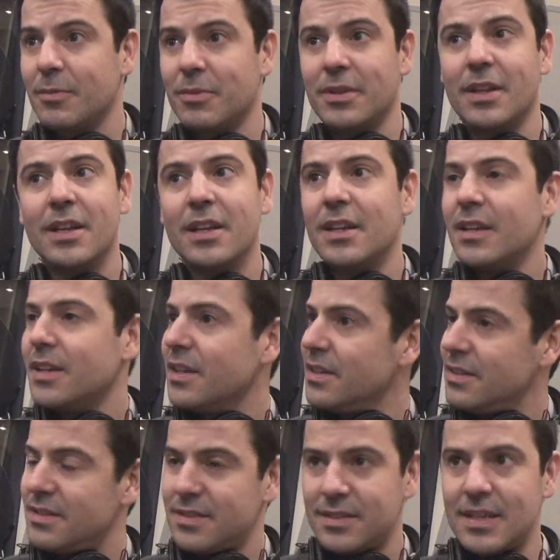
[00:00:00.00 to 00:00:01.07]
They were
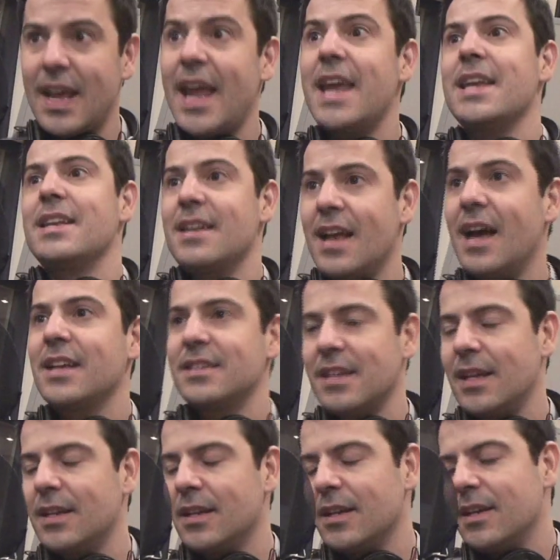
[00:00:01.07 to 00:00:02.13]
8, 9,
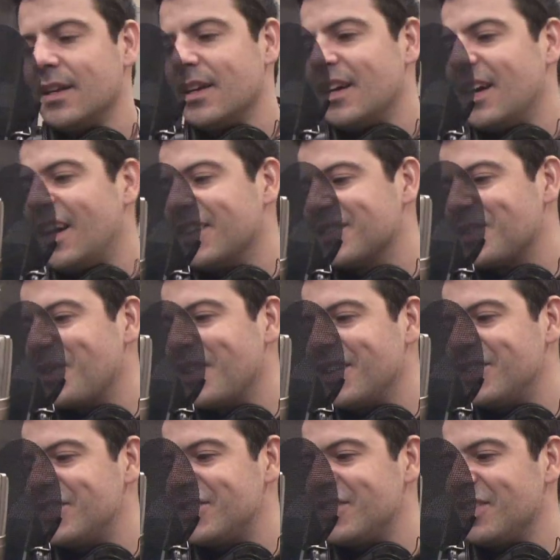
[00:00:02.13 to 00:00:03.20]
10. So
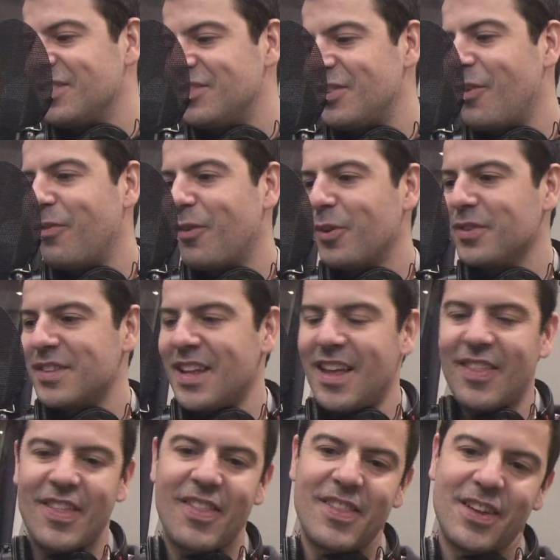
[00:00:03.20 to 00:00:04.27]
they show photos,
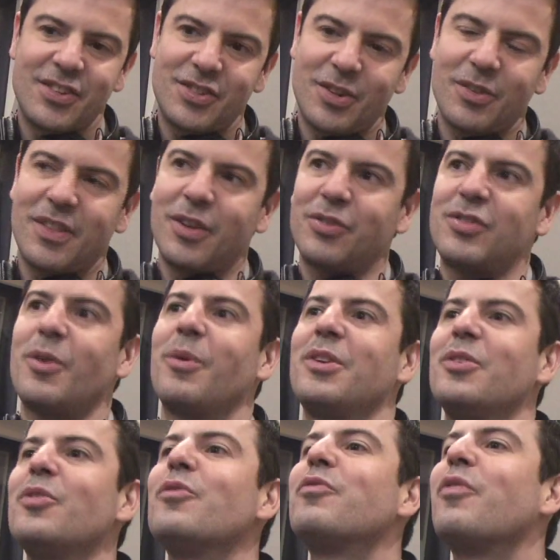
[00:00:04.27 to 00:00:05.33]
and then they'll show a
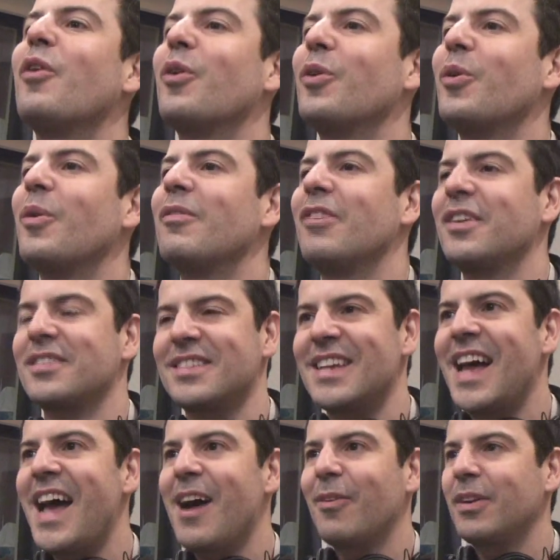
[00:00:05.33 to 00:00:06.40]
new photo of us
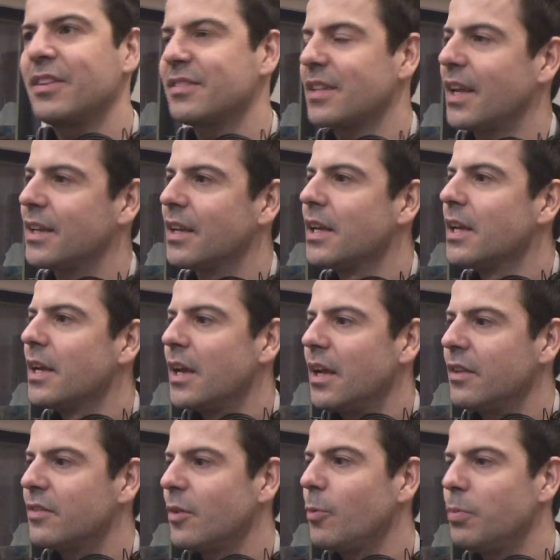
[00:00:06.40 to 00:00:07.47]
now, and it's like,
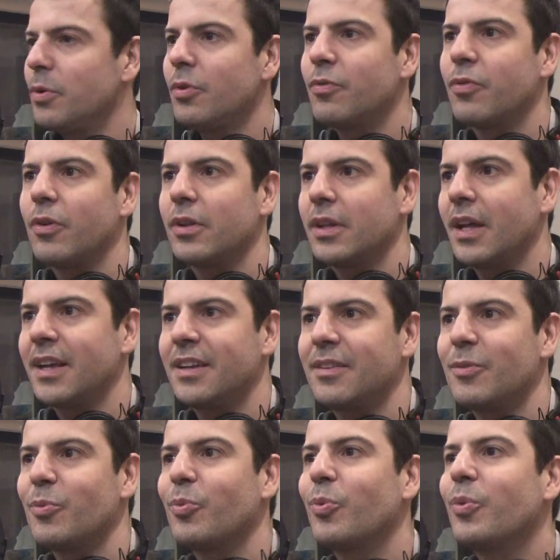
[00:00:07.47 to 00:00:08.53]
it's so beautiful.
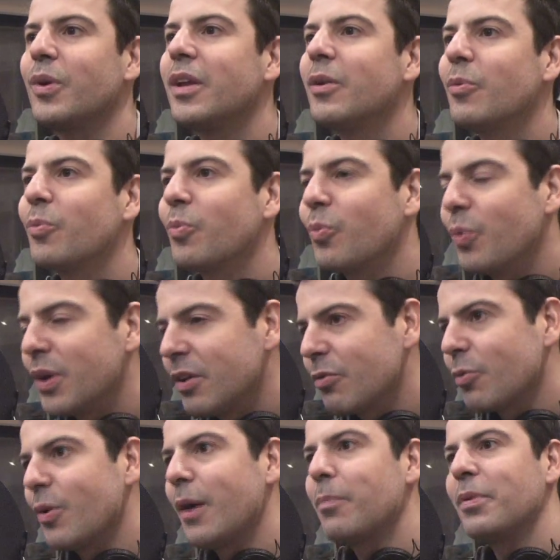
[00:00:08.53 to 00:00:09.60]
Like we
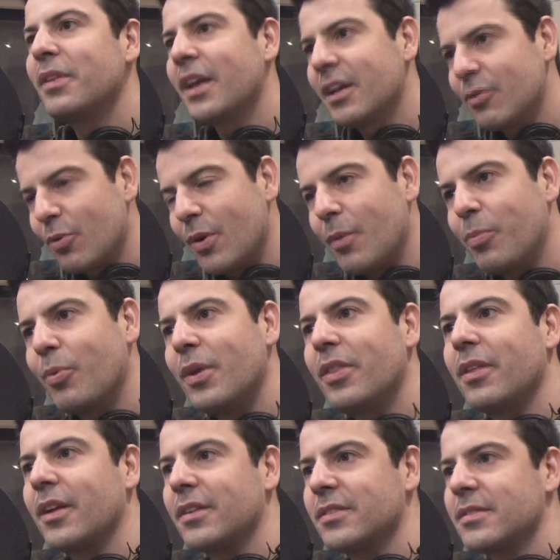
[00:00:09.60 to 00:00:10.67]
grew up and they grew up
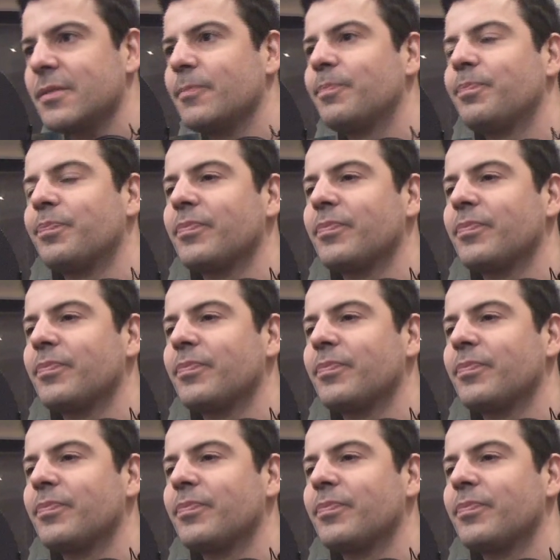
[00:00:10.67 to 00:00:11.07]
with us.